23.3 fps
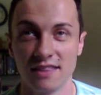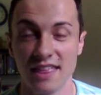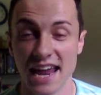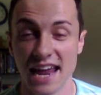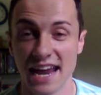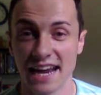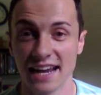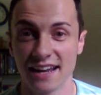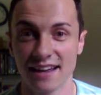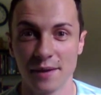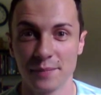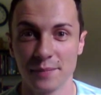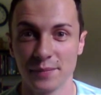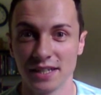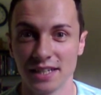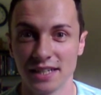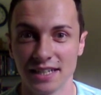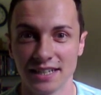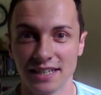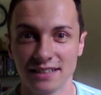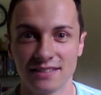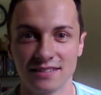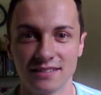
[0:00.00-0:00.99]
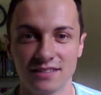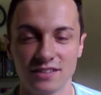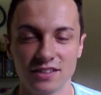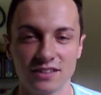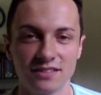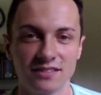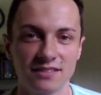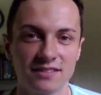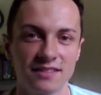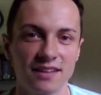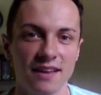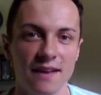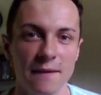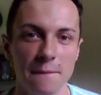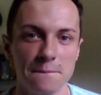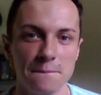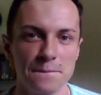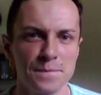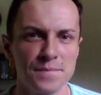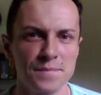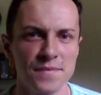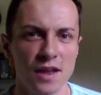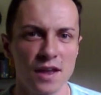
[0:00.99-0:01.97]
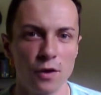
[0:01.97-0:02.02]
thing. I mean, it's just
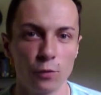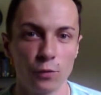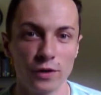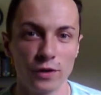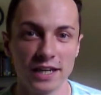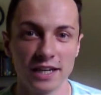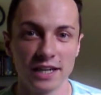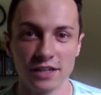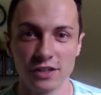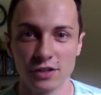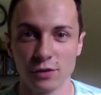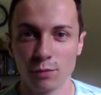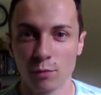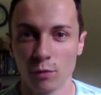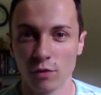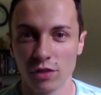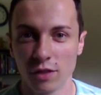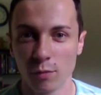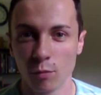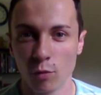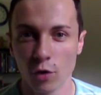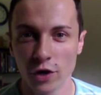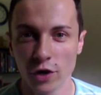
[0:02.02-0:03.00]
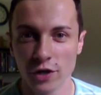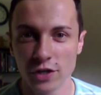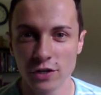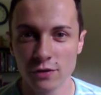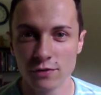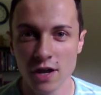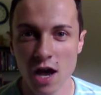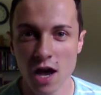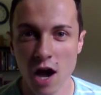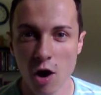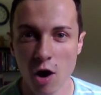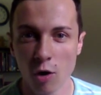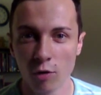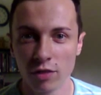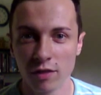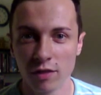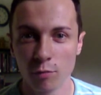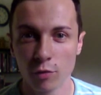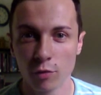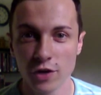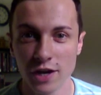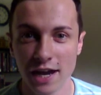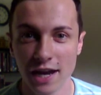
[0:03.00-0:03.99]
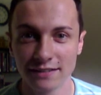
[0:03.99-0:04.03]
we you the more you know,
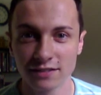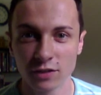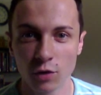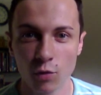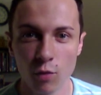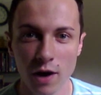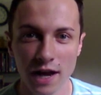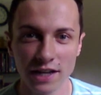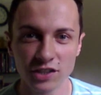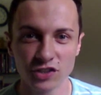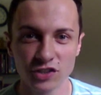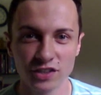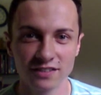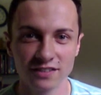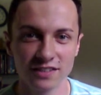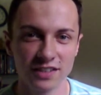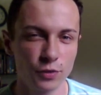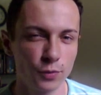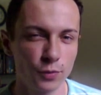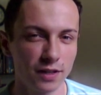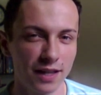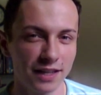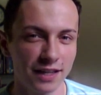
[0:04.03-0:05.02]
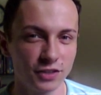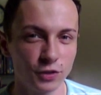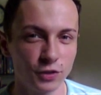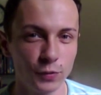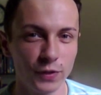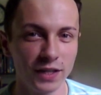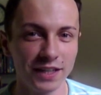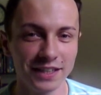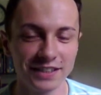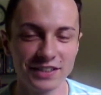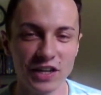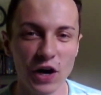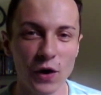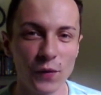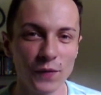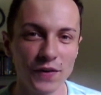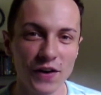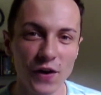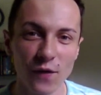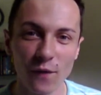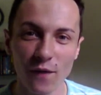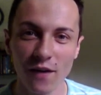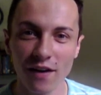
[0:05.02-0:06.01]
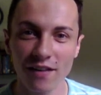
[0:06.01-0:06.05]
the more you ask questions, and you realize you really don't
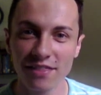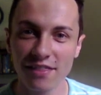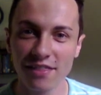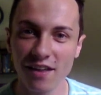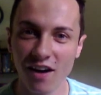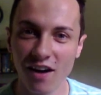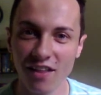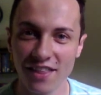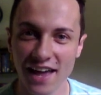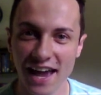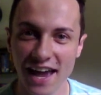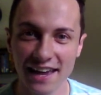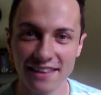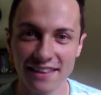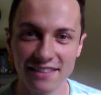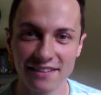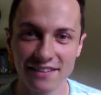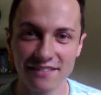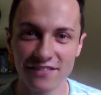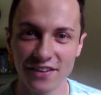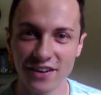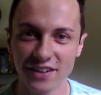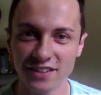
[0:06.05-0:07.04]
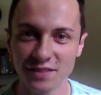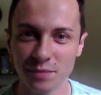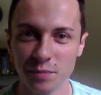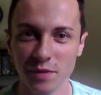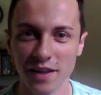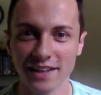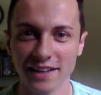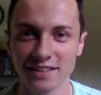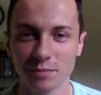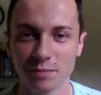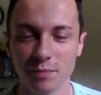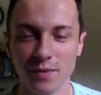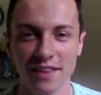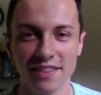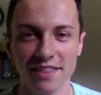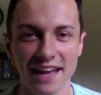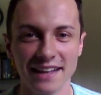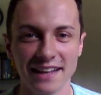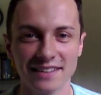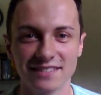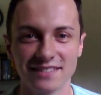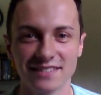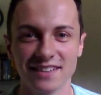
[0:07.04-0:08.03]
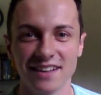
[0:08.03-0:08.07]
know all, all that in the first place. But
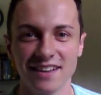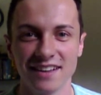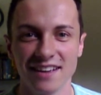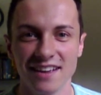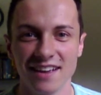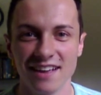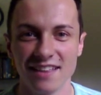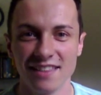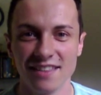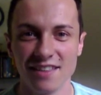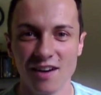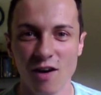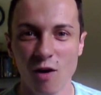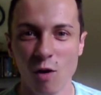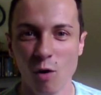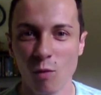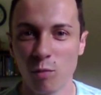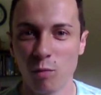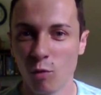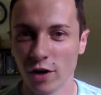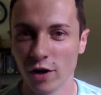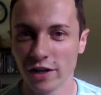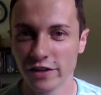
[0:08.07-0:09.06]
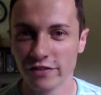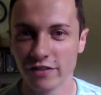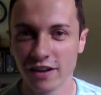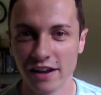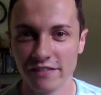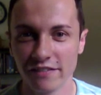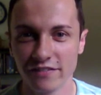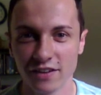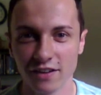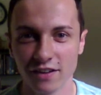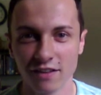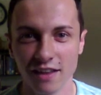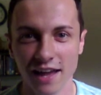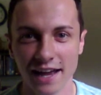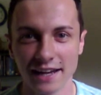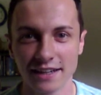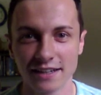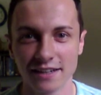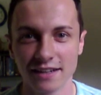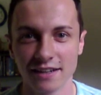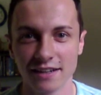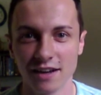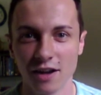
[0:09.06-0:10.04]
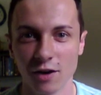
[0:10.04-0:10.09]
that's the whole point of it. I feel
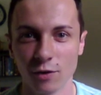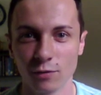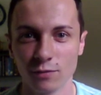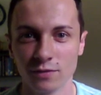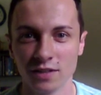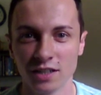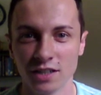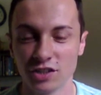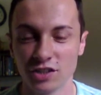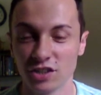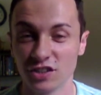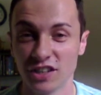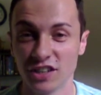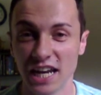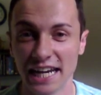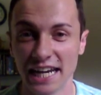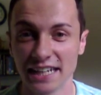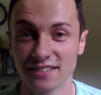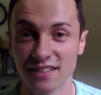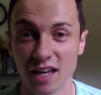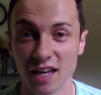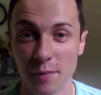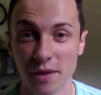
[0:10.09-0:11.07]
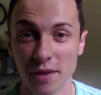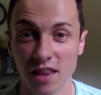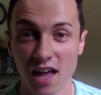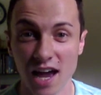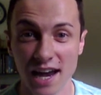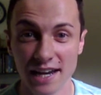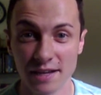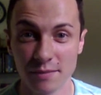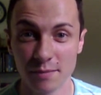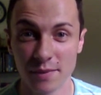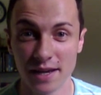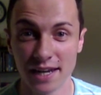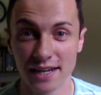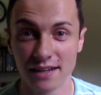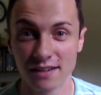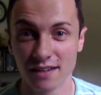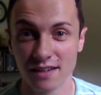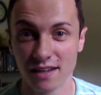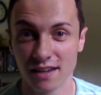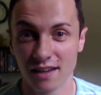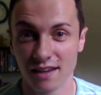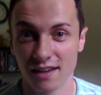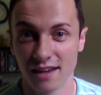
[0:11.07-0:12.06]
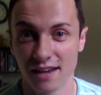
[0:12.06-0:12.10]
like you know, just shedding some enlightenment
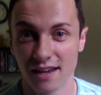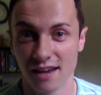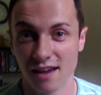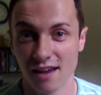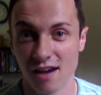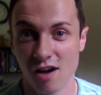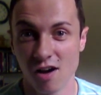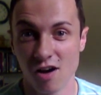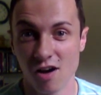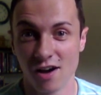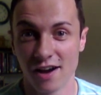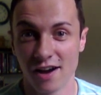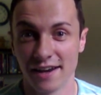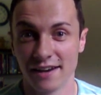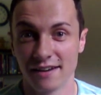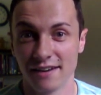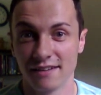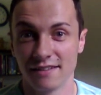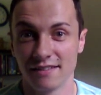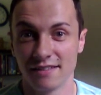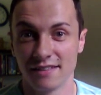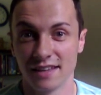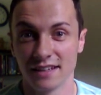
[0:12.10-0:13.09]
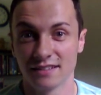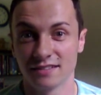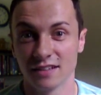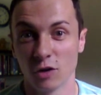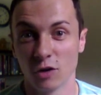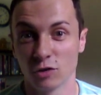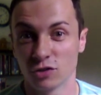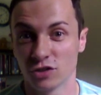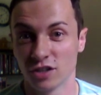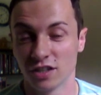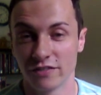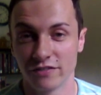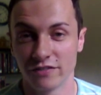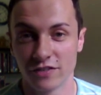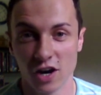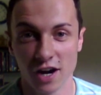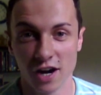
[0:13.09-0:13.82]
on this ocean of